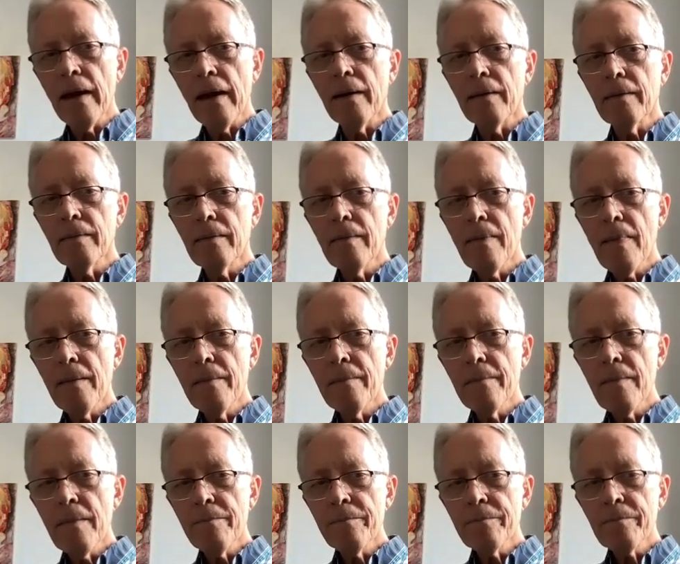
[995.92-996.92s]
interesting
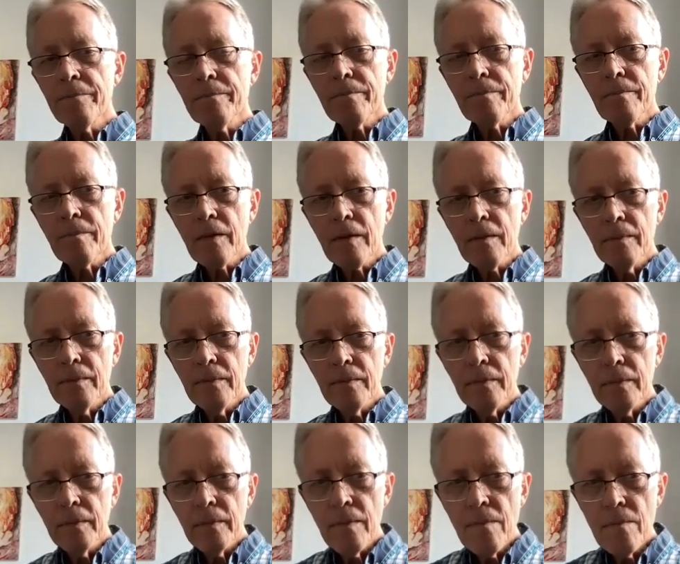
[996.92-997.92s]
that not only does it
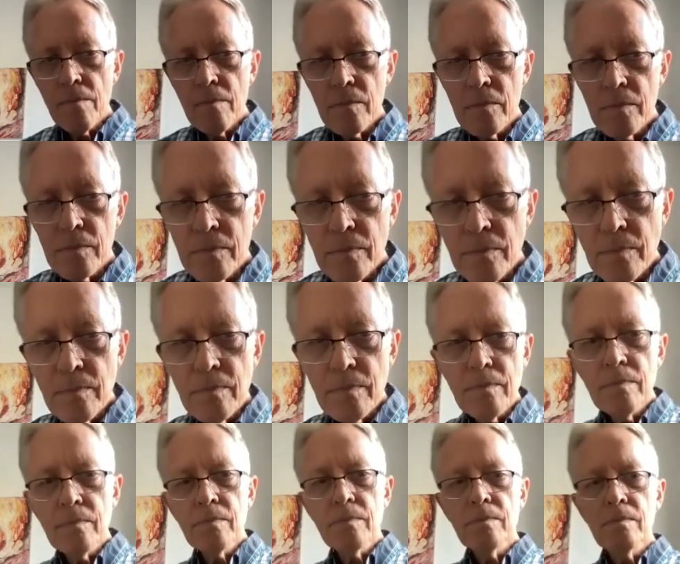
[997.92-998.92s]
tell you to go to the
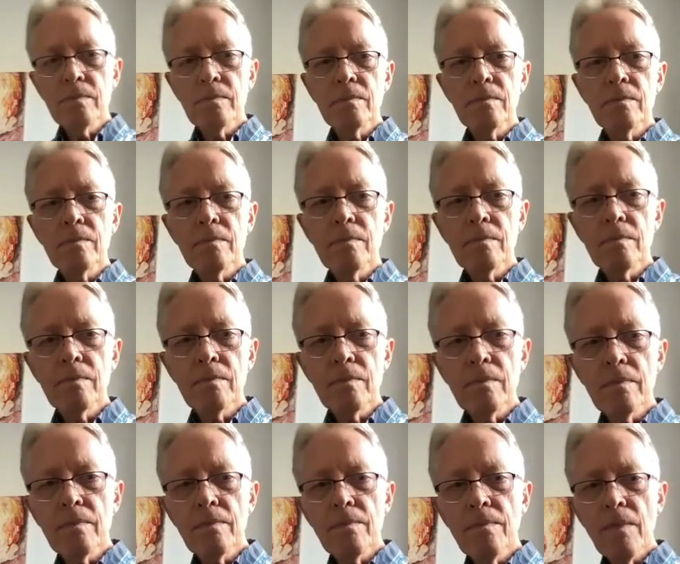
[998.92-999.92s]
higher place,
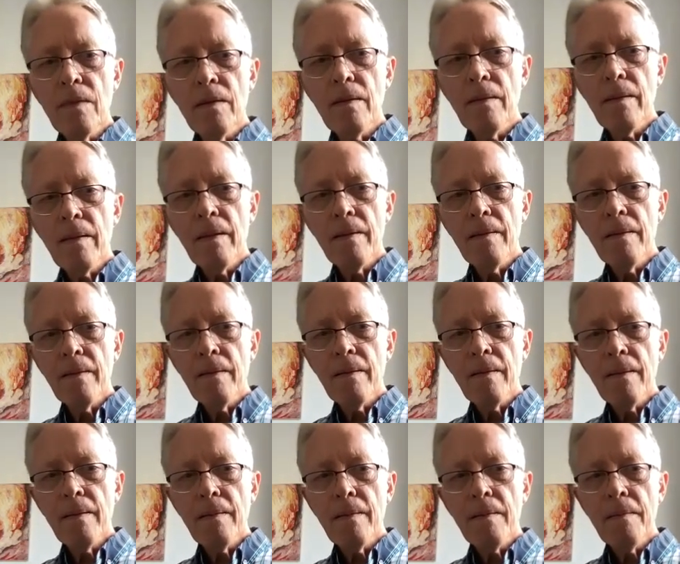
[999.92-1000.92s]
and
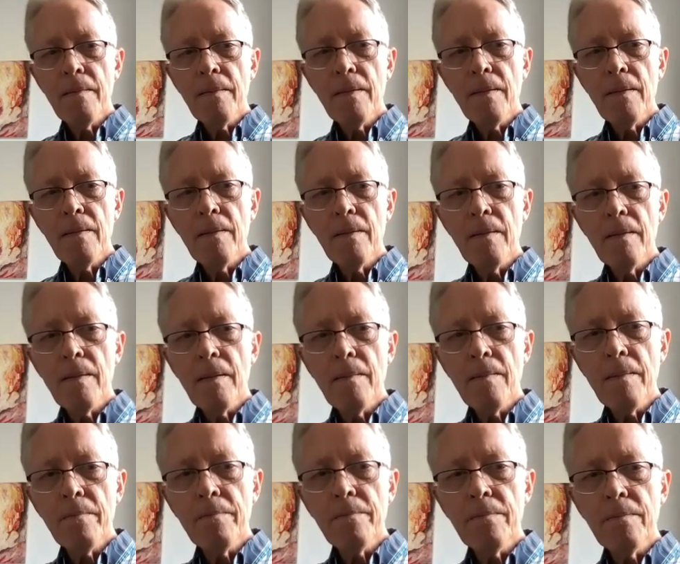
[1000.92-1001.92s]
that's a higher place
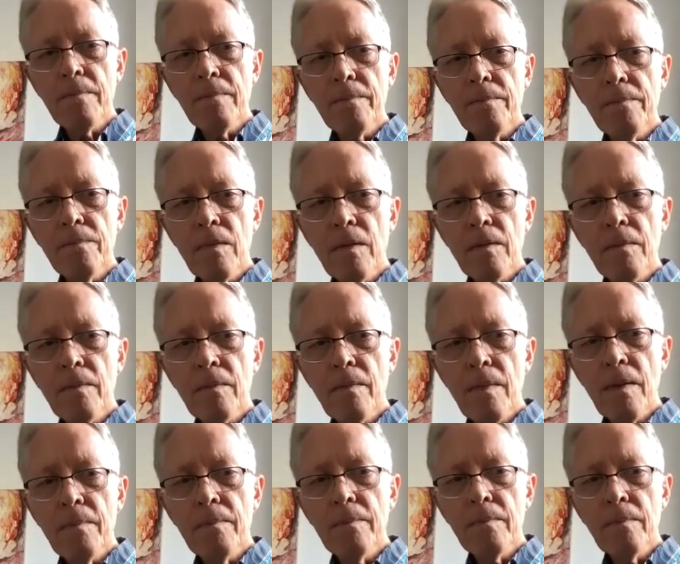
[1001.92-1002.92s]
than the bride has
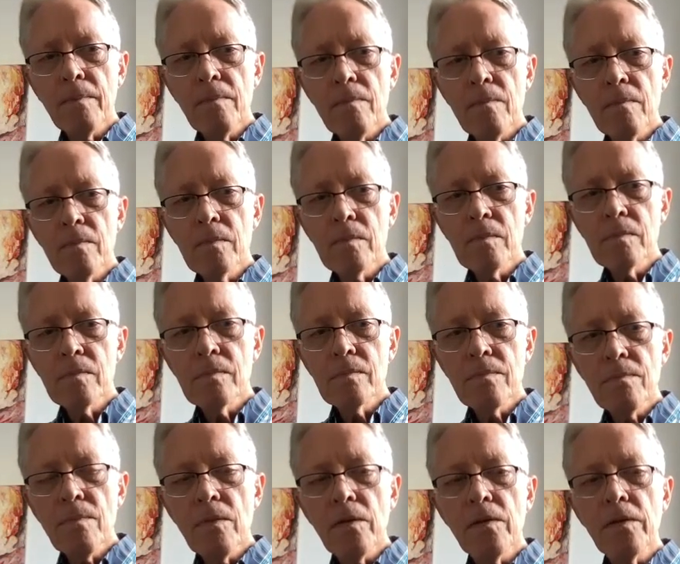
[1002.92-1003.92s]
been
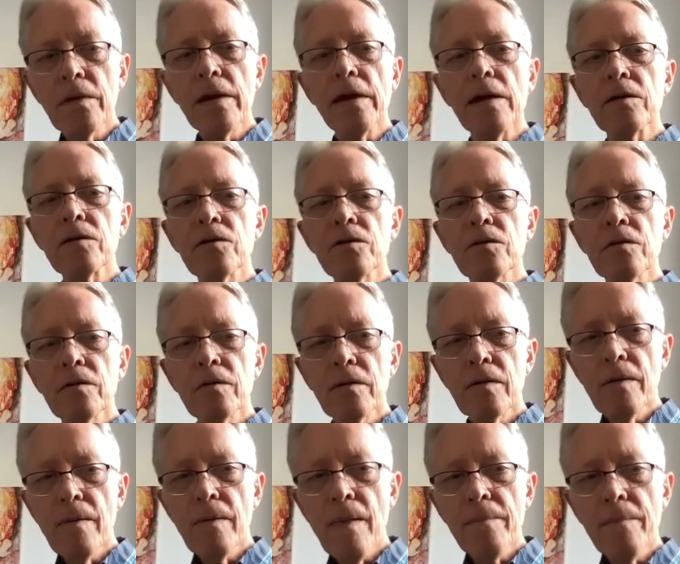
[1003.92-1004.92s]
for a long
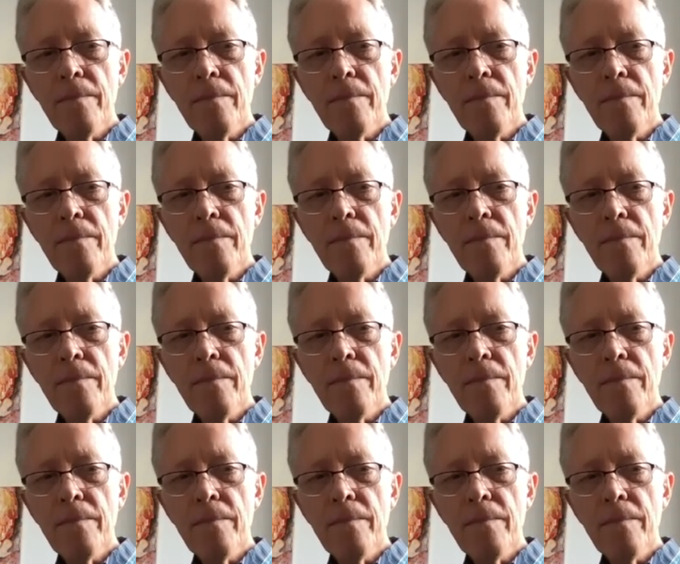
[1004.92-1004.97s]
time.